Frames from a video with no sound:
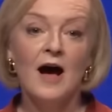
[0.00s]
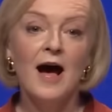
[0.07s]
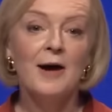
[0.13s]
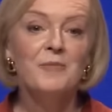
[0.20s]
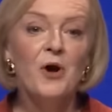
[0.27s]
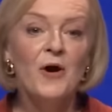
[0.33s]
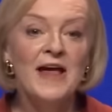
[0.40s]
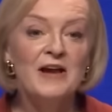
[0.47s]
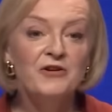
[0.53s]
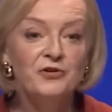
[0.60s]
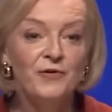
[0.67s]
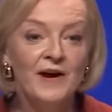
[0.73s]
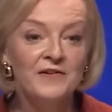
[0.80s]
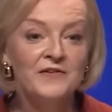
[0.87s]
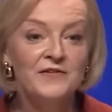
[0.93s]
I'm not
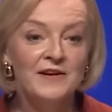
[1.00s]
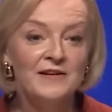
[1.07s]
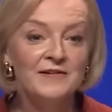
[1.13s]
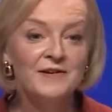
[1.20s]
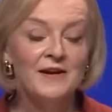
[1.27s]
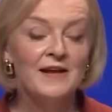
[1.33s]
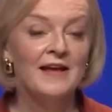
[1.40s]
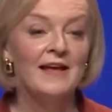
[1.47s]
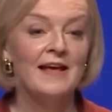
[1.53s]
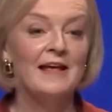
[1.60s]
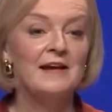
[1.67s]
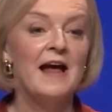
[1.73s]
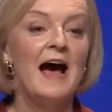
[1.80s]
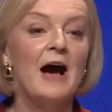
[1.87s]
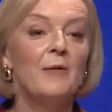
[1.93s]
interested
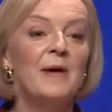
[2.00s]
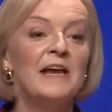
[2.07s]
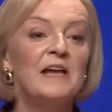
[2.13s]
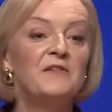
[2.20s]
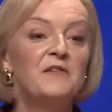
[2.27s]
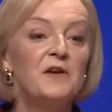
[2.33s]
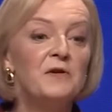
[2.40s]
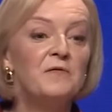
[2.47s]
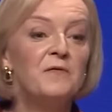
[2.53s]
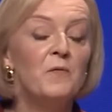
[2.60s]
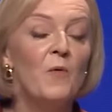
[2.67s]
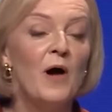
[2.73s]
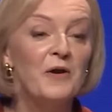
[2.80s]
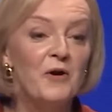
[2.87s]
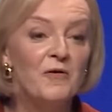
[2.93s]
in how many
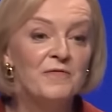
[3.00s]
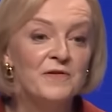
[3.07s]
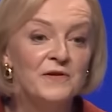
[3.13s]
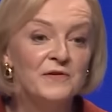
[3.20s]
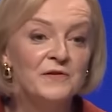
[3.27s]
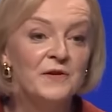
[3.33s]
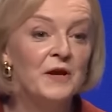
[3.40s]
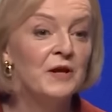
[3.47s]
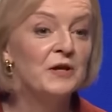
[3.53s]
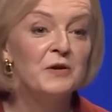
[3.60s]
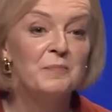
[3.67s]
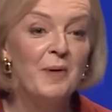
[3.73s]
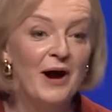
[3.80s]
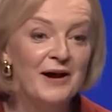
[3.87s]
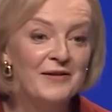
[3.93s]
two-for-one offers
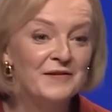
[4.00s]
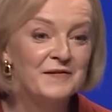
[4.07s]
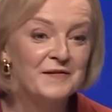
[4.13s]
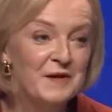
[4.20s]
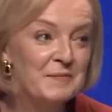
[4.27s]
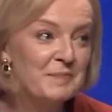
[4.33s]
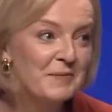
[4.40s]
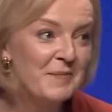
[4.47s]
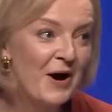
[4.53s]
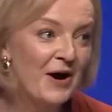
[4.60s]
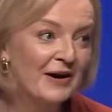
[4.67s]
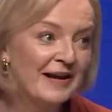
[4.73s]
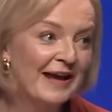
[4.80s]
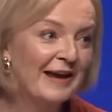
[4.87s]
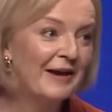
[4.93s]
you buy at the
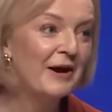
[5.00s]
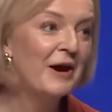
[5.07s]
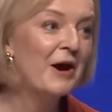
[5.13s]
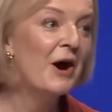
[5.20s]
supermarket